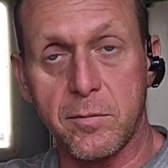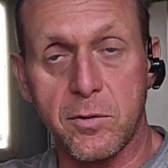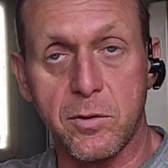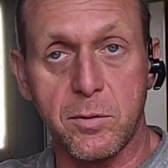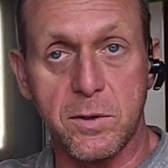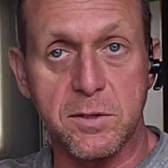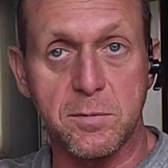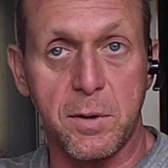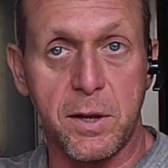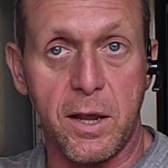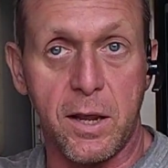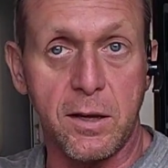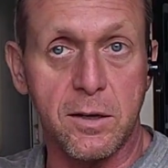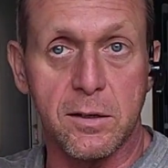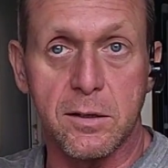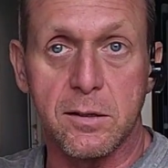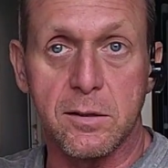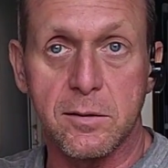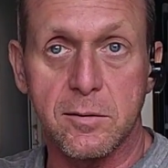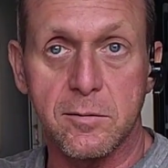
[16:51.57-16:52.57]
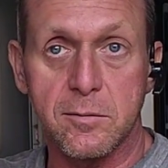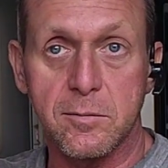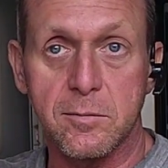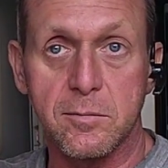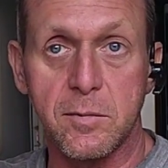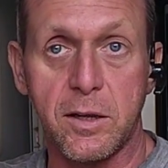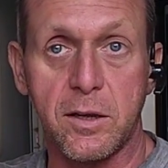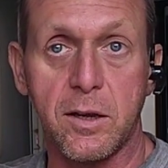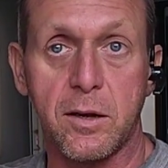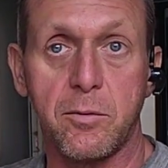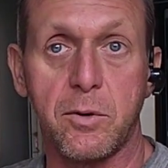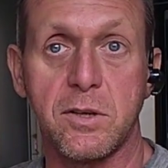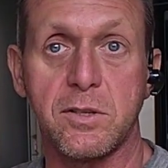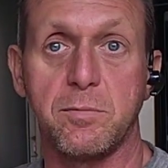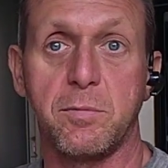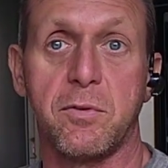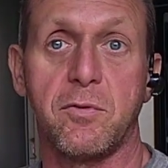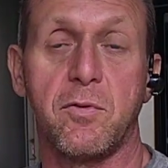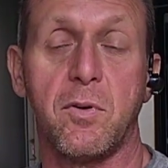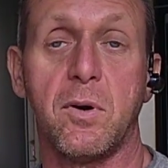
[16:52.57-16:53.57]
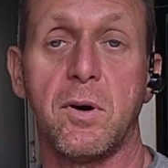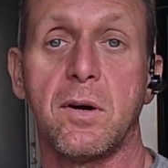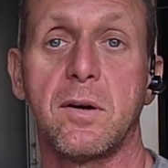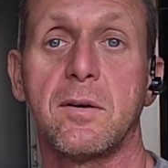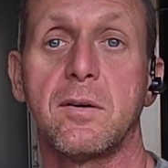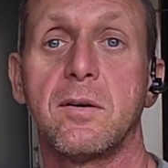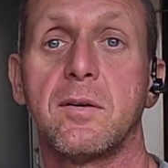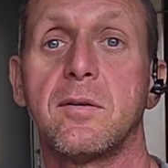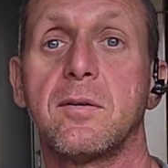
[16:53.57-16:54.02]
twist my ankle like I was before.